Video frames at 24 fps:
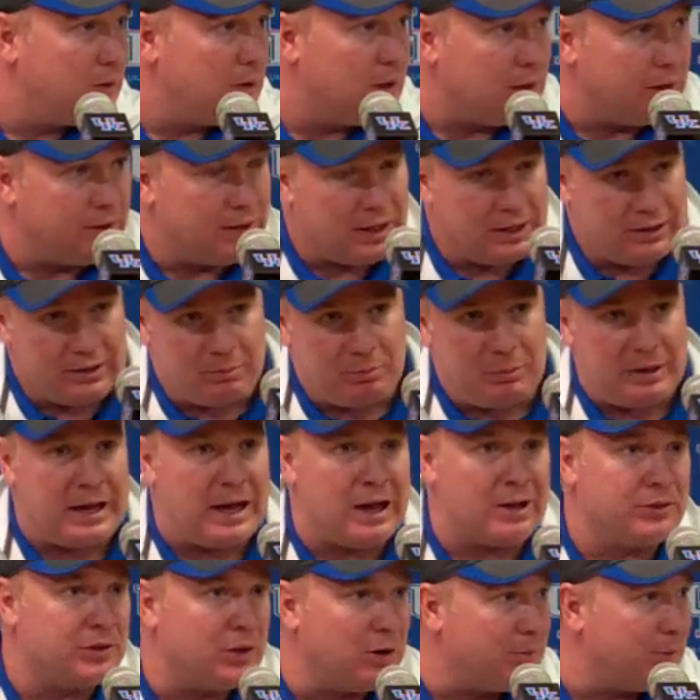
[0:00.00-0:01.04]
And then to be
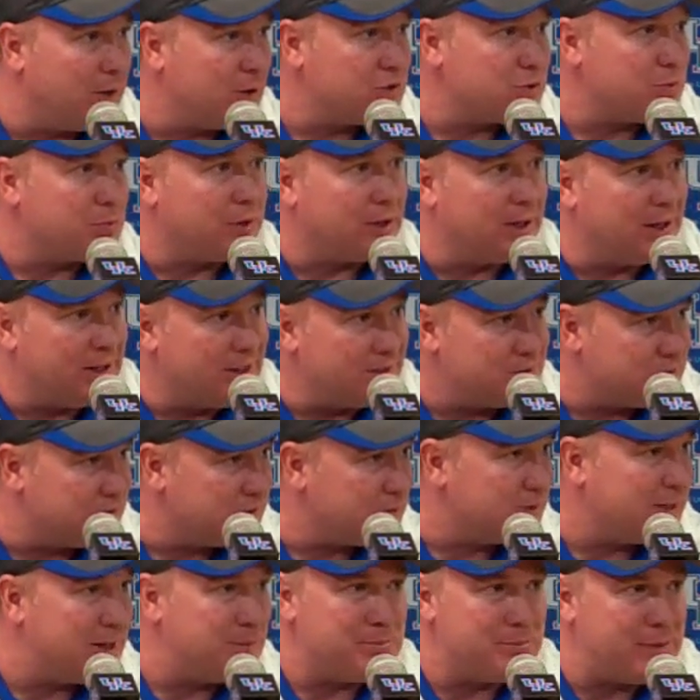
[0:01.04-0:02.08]
out there a bunch of plays
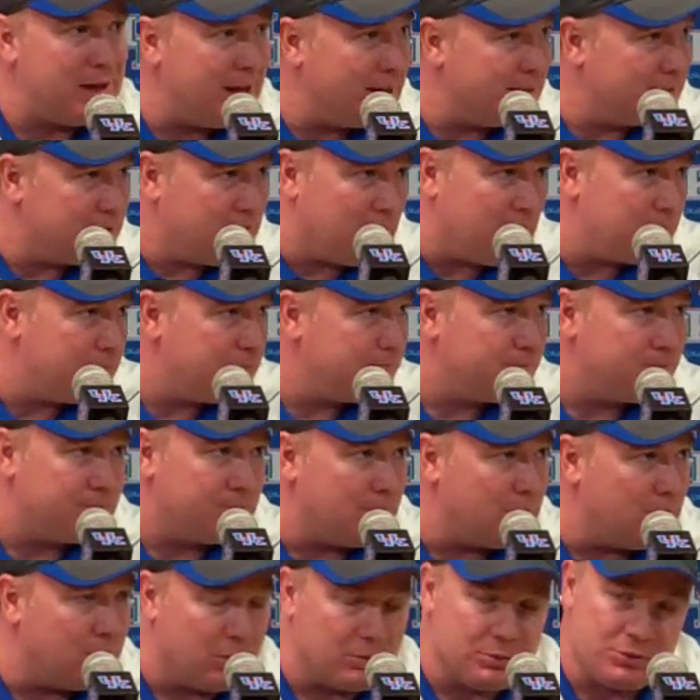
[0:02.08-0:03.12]
and get banged up,
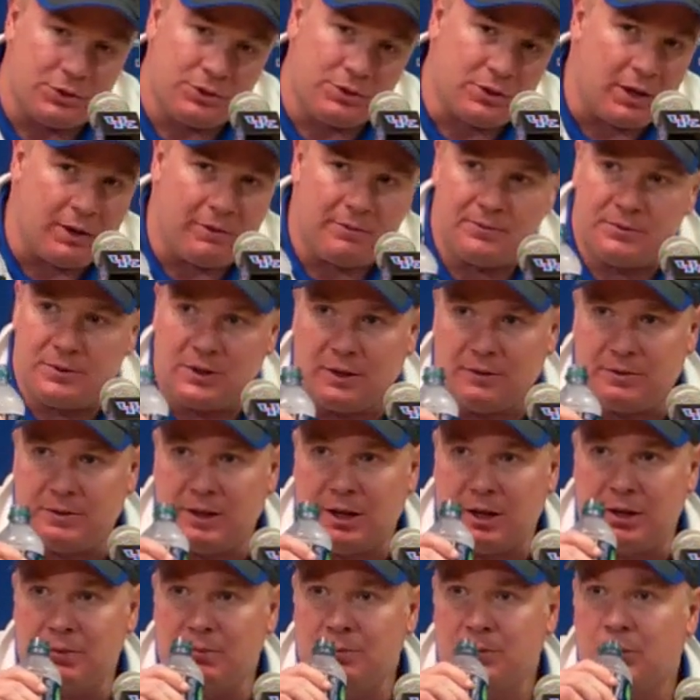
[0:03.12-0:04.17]
you know, it was a tough
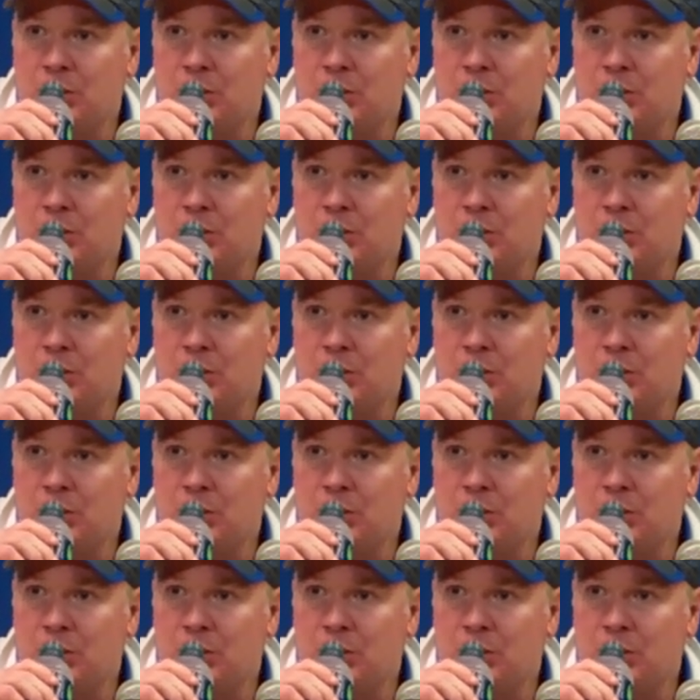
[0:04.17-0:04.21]
night.